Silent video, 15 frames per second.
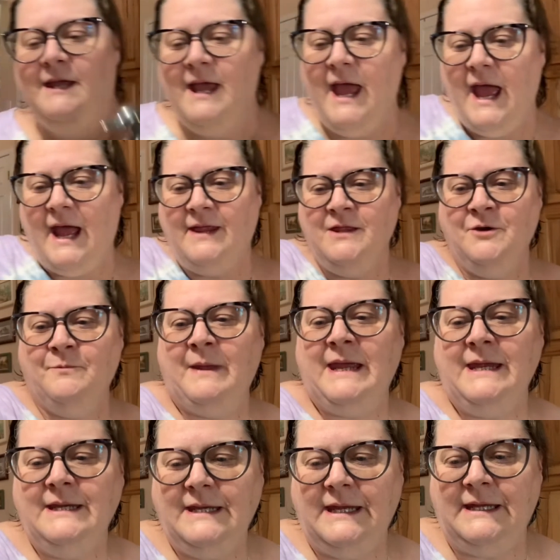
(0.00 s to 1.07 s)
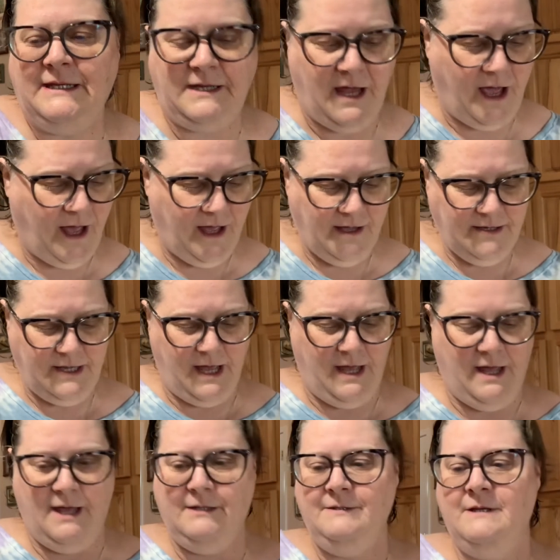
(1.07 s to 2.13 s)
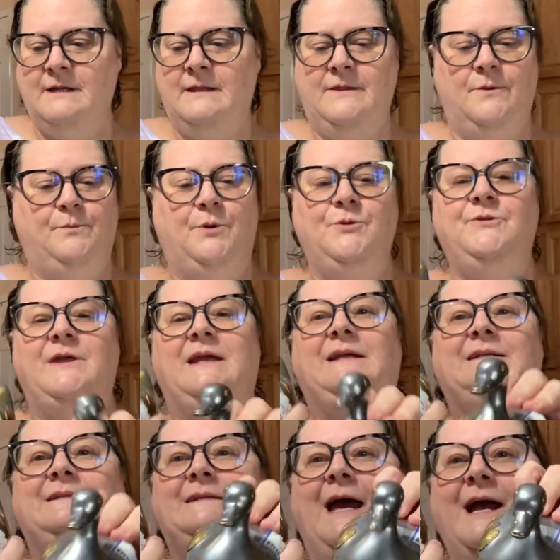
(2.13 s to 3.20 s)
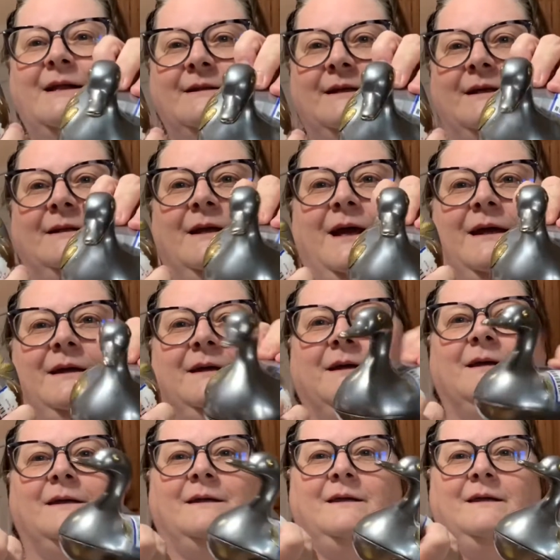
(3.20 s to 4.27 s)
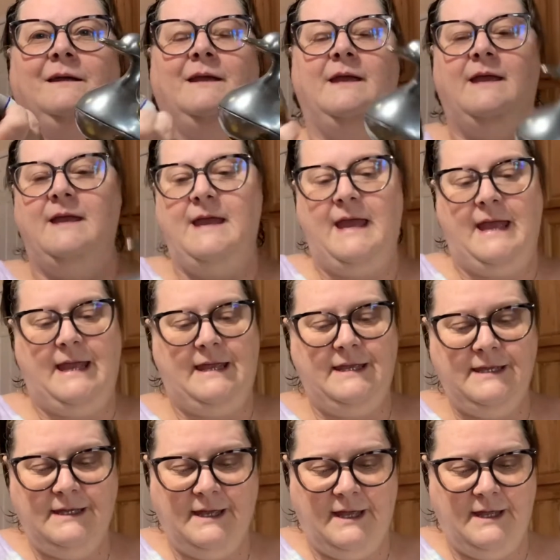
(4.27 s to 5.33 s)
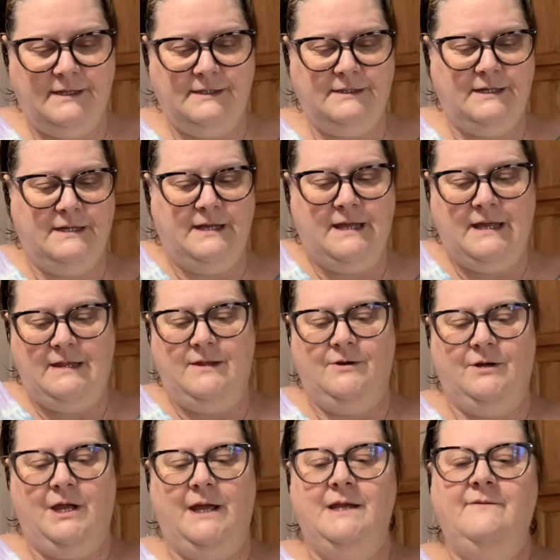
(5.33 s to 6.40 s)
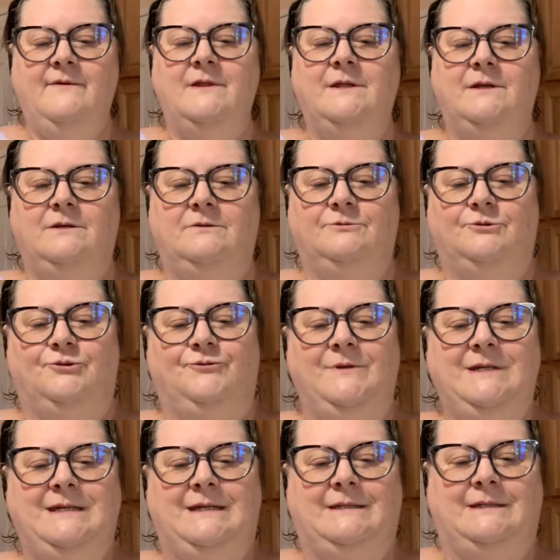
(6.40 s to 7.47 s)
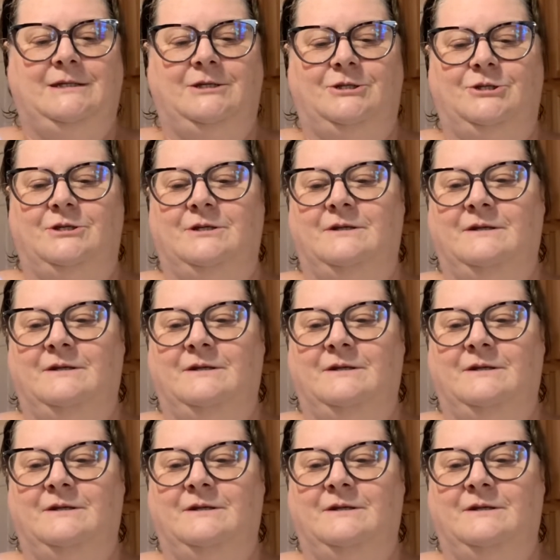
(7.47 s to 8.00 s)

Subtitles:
and they're made in Hong Kong. They're both exactly alike, and they're kind of a little trinket dish.